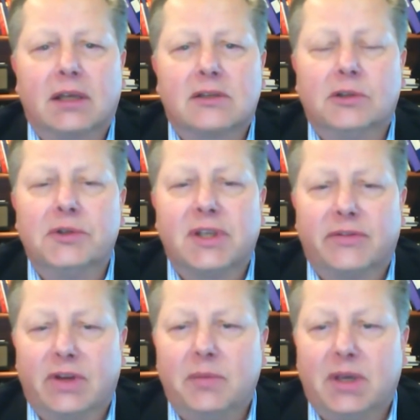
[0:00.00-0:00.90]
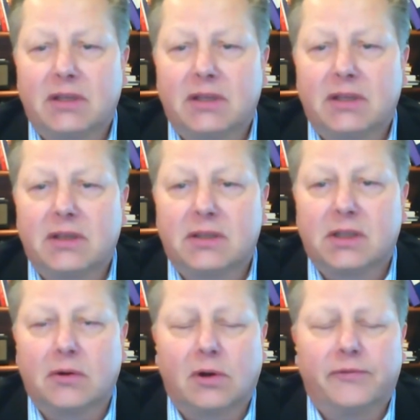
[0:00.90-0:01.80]
exclusivity because it's
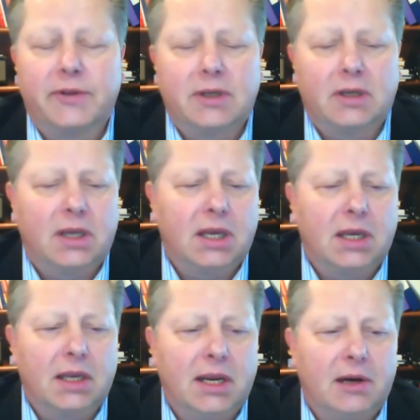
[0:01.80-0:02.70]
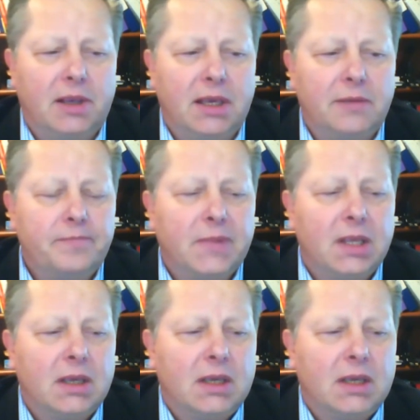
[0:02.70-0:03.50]
an orphan area.